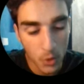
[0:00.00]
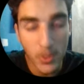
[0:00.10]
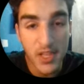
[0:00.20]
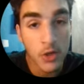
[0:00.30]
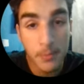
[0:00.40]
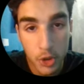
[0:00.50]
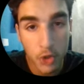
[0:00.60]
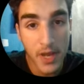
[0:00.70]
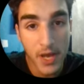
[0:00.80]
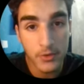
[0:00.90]
weight that you can
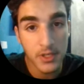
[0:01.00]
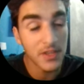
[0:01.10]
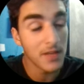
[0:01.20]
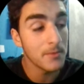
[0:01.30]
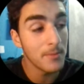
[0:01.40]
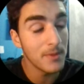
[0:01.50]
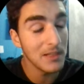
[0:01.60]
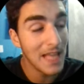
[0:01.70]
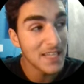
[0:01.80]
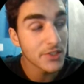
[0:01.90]
push around. That
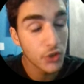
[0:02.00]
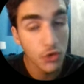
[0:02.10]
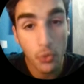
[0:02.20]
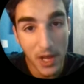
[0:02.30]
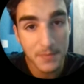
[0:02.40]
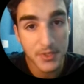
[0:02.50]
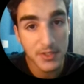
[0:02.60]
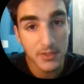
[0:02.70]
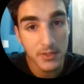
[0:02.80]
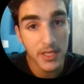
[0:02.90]
last 2
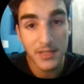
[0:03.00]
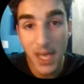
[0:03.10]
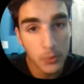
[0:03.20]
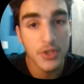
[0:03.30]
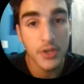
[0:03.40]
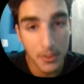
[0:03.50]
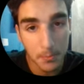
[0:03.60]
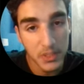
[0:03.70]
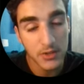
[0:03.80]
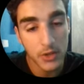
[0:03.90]
reps, it helps you to
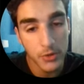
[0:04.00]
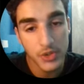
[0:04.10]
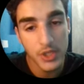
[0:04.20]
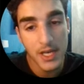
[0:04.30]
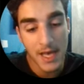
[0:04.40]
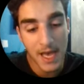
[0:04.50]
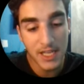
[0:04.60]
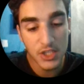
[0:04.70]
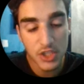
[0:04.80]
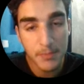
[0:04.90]
complete those,
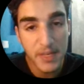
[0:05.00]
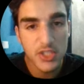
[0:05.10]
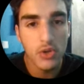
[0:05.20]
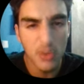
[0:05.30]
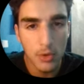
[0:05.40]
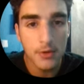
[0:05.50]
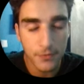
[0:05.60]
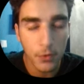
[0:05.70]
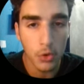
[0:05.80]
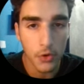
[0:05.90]
and it just makes you
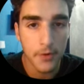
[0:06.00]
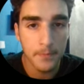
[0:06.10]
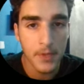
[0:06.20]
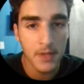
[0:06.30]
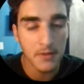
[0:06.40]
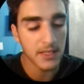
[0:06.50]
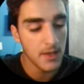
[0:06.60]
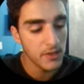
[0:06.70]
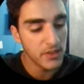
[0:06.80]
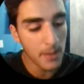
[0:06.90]
look fuller.
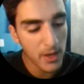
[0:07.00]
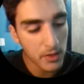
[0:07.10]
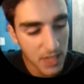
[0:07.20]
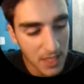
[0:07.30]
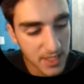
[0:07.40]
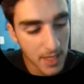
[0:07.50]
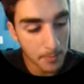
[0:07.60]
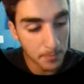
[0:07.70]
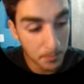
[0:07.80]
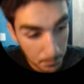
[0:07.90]
Like, the amount of times
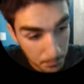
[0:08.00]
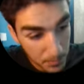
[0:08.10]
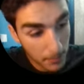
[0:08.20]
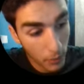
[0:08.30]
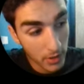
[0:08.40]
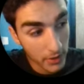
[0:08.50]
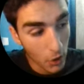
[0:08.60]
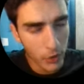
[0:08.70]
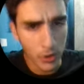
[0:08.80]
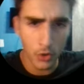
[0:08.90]
that people are
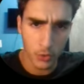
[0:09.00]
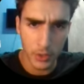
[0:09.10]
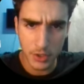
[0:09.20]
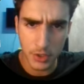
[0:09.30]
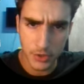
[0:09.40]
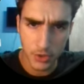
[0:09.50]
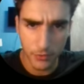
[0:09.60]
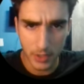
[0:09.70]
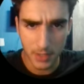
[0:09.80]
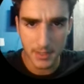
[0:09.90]
like, oh, you know, creatine is
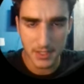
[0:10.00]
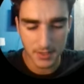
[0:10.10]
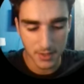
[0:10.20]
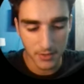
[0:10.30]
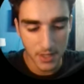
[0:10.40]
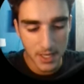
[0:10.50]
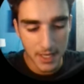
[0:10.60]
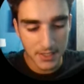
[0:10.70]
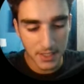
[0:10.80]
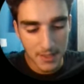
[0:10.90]
so fucking amazing and stuff.
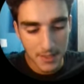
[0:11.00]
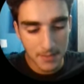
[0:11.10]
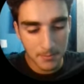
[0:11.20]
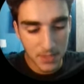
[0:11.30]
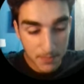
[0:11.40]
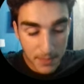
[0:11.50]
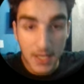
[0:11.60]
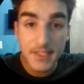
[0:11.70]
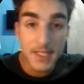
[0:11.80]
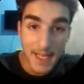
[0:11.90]
It's like, it's
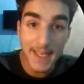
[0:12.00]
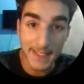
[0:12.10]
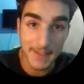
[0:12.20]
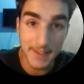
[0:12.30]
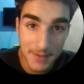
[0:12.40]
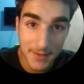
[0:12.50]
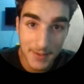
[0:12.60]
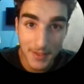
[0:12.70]
because it is.